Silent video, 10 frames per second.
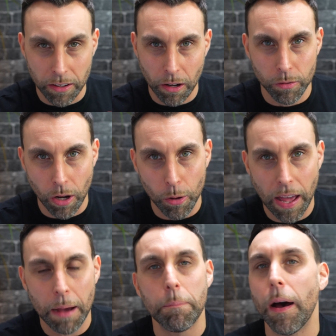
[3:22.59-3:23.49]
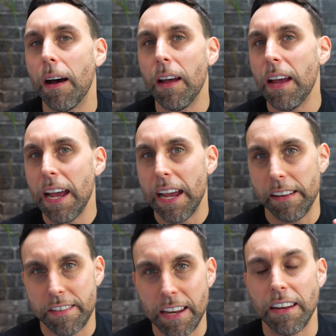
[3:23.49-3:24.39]
I don't know that, but
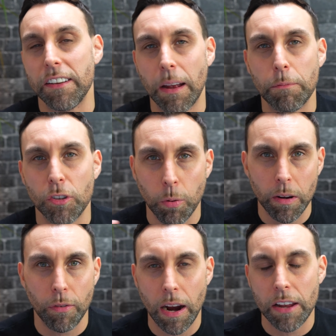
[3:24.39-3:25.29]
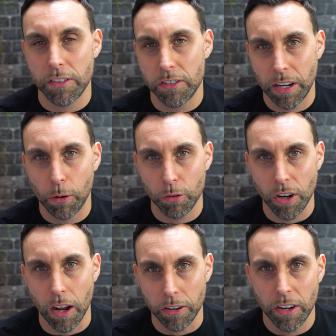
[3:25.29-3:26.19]
it said it's up to 24 hours in a single
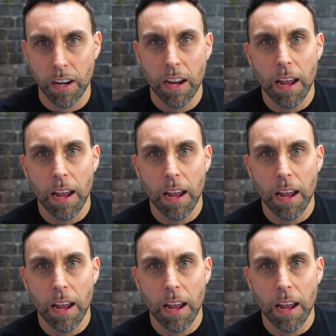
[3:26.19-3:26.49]
charge.